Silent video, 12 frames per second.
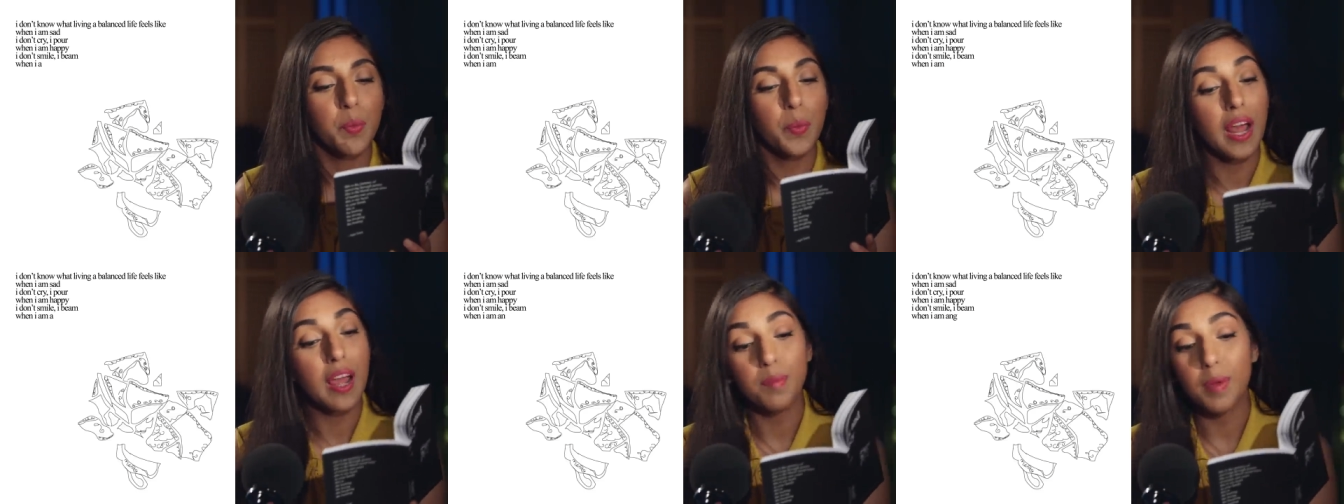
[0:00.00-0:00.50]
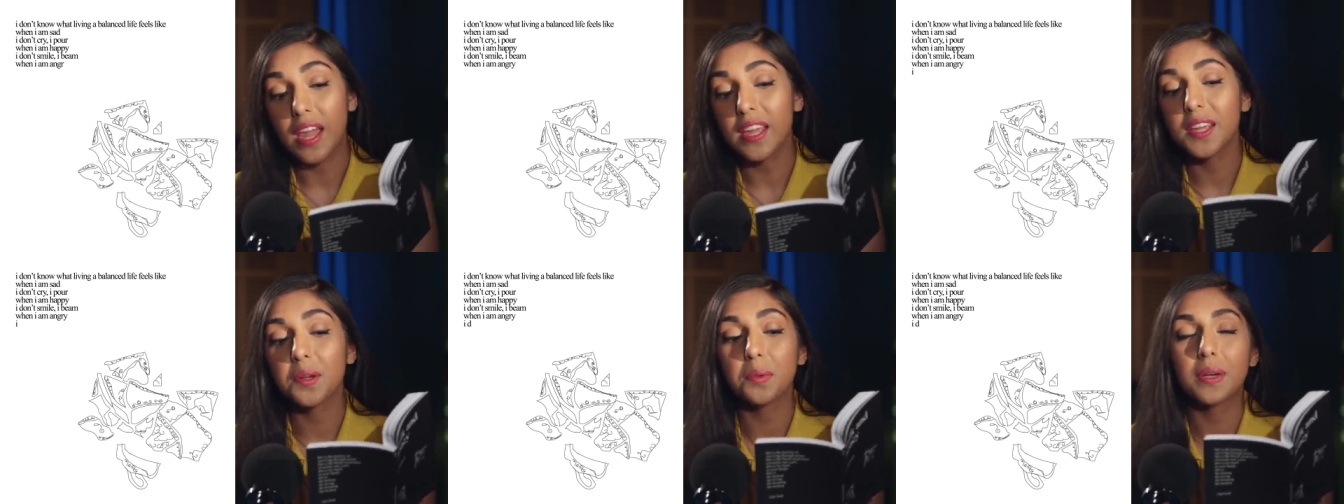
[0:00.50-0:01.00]
When I am
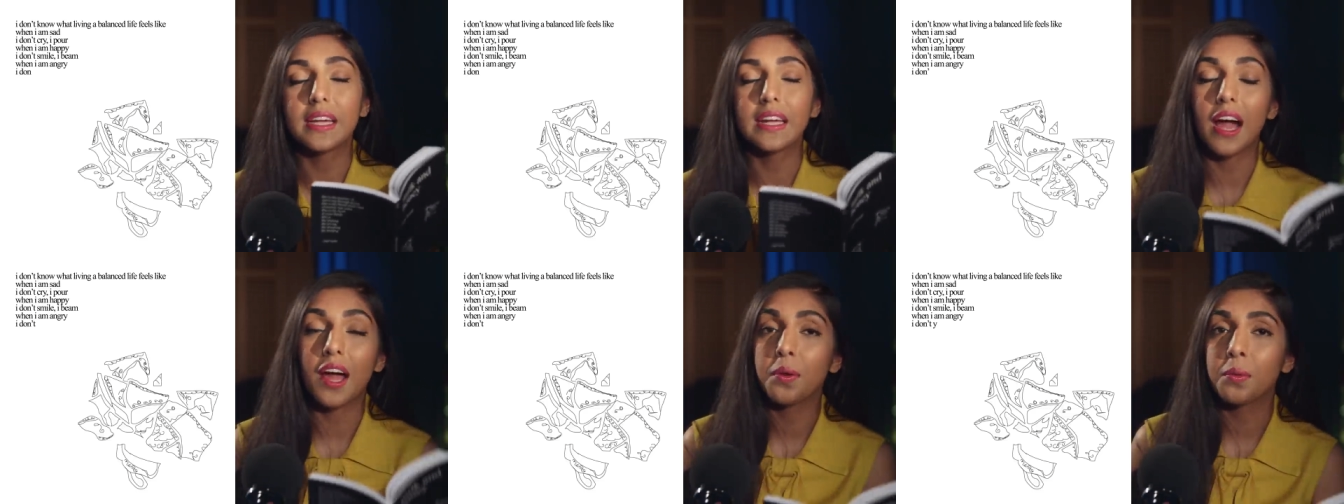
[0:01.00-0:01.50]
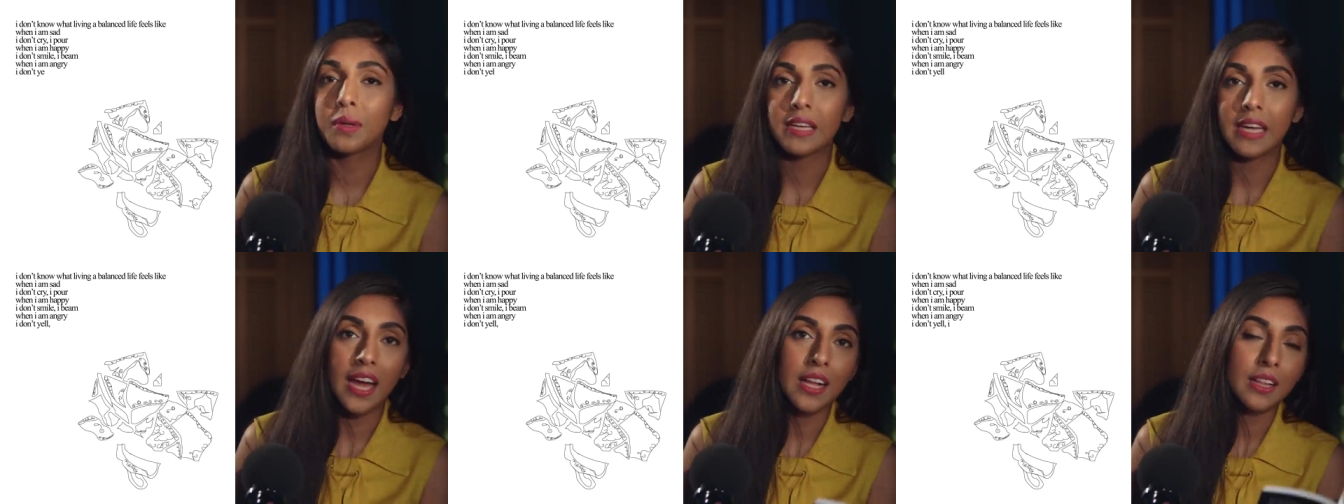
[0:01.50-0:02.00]
angry, I don't
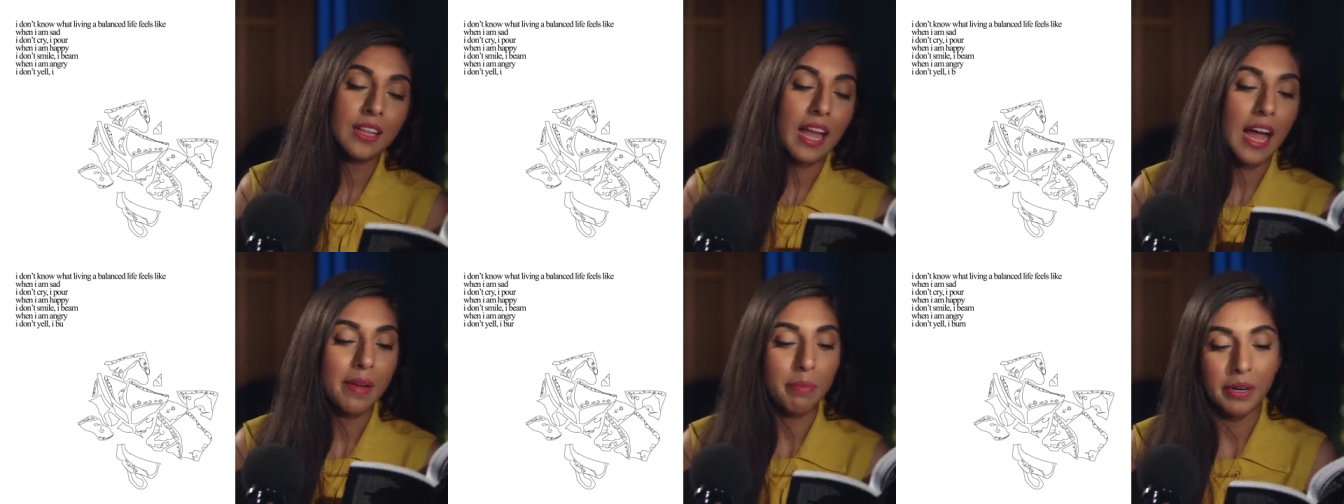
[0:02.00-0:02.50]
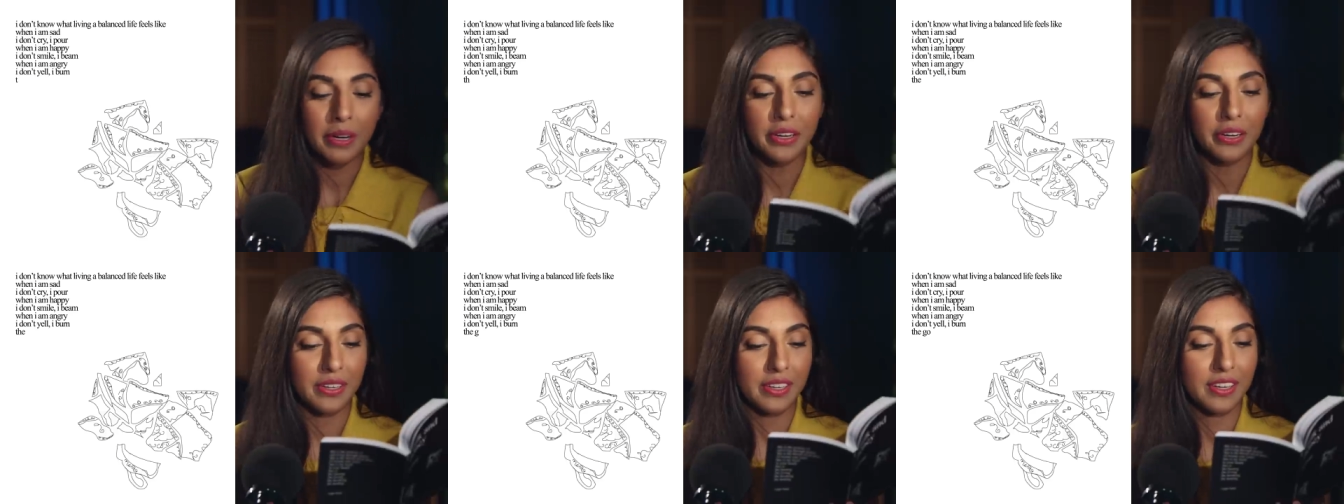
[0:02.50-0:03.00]
yell, I
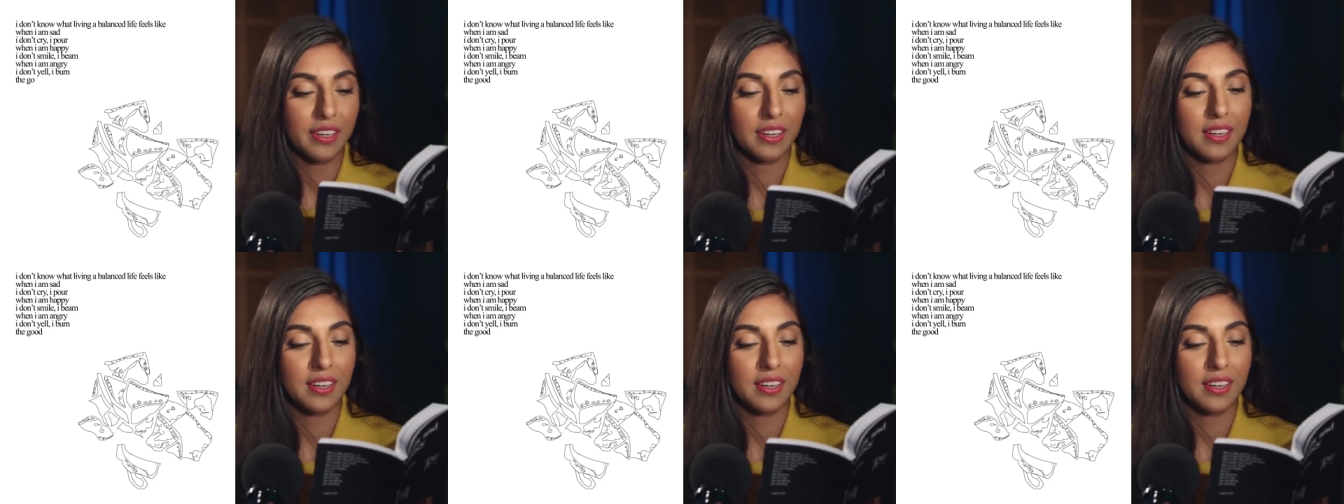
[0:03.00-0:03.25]
burn.